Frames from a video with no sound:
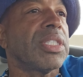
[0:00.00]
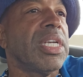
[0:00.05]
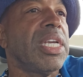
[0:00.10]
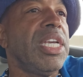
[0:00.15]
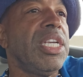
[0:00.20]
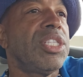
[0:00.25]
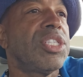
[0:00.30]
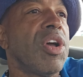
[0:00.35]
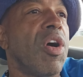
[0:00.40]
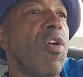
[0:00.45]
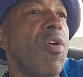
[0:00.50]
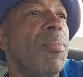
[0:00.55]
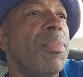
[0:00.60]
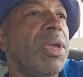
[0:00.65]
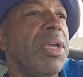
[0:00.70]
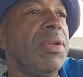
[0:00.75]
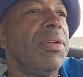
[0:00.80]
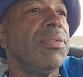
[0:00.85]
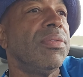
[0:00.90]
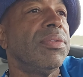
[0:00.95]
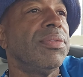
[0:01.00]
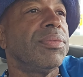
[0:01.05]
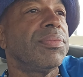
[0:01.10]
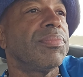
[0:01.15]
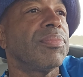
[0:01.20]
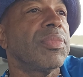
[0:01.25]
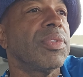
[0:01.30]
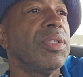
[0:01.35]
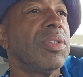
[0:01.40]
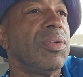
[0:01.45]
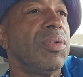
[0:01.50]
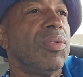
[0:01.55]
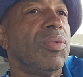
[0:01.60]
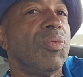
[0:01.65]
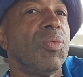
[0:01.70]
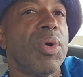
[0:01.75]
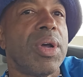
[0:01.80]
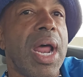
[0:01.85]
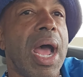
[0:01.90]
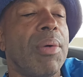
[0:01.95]
He told me
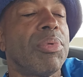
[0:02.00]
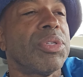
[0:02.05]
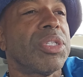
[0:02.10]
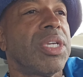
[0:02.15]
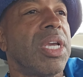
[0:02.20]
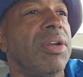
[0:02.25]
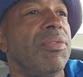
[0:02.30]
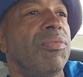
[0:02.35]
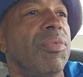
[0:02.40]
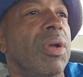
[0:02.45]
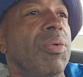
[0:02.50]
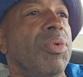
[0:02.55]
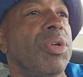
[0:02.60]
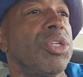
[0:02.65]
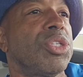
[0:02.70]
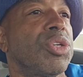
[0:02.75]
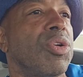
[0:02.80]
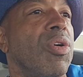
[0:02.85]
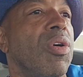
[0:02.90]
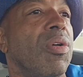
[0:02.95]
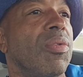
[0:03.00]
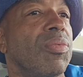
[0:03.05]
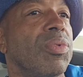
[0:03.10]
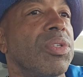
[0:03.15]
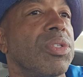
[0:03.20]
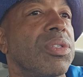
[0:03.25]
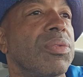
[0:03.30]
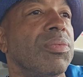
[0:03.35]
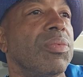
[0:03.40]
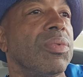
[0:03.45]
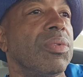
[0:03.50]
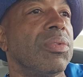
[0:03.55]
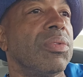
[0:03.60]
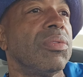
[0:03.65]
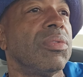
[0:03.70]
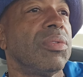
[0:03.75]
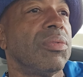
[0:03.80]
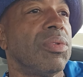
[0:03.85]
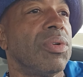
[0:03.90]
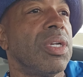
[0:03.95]
when I was getting when Sean was
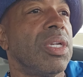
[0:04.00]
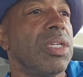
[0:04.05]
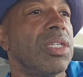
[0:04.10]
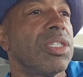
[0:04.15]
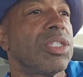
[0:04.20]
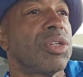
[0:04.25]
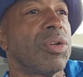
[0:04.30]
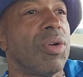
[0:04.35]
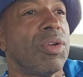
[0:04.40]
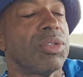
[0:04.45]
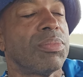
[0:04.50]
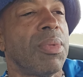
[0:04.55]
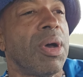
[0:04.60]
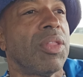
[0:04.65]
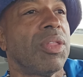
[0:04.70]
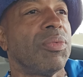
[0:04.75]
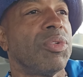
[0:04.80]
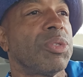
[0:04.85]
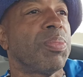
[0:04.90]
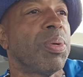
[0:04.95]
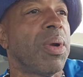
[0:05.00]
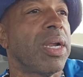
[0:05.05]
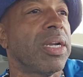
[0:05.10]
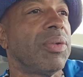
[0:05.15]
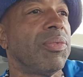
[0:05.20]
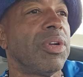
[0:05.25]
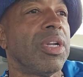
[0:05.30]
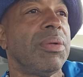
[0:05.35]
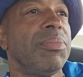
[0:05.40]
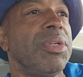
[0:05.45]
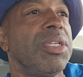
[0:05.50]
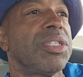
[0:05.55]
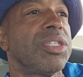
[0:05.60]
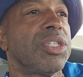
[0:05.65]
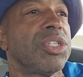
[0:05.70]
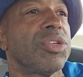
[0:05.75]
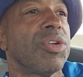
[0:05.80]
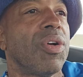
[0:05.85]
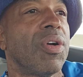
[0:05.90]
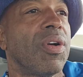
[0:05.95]
when his Sean's mother pregnant with him, he
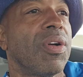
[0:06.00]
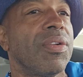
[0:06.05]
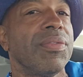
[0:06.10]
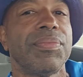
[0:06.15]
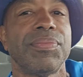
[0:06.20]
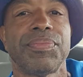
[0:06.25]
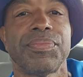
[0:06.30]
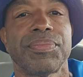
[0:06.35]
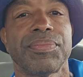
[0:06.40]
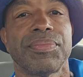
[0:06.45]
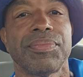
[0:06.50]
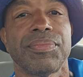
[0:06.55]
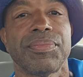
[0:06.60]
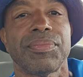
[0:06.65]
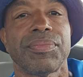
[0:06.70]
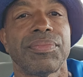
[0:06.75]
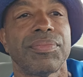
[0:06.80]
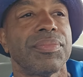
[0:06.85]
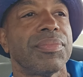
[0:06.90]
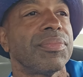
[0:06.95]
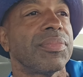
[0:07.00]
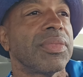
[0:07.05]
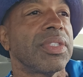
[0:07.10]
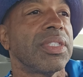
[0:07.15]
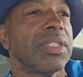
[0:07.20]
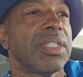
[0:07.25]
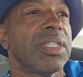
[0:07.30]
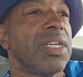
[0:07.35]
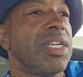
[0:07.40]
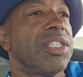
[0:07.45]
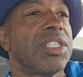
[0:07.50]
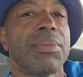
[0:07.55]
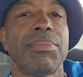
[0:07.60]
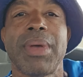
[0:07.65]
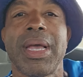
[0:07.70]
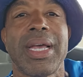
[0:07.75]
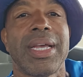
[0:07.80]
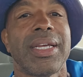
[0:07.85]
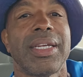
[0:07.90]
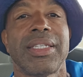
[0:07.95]
said, Sean, he said,
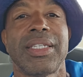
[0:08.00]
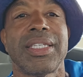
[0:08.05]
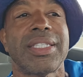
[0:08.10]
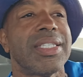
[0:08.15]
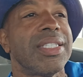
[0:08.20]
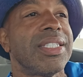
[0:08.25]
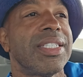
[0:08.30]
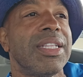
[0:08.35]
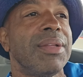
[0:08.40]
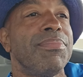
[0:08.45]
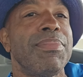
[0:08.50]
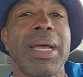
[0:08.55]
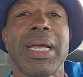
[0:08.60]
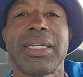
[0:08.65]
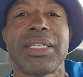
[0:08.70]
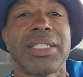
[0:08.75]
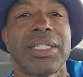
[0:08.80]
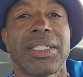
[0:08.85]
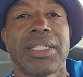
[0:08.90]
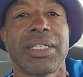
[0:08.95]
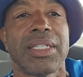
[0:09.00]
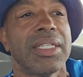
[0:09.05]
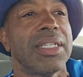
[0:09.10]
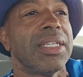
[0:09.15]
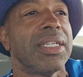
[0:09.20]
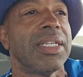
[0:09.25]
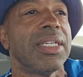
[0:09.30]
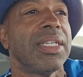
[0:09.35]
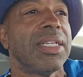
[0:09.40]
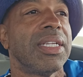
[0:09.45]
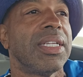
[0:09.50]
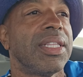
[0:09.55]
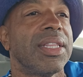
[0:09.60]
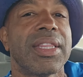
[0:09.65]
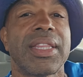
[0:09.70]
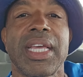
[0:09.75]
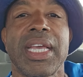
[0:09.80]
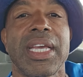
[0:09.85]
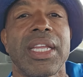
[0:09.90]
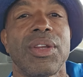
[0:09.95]
man, this is the best
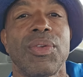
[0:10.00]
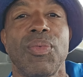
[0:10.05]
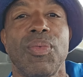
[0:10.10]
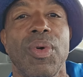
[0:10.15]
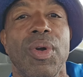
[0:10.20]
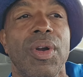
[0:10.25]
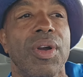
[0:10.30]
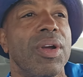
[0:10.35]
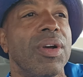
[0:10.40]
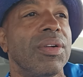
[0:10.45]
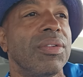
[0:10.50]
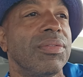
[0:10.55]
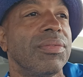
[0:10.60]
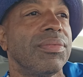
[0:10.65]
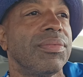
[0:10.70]
thing in the world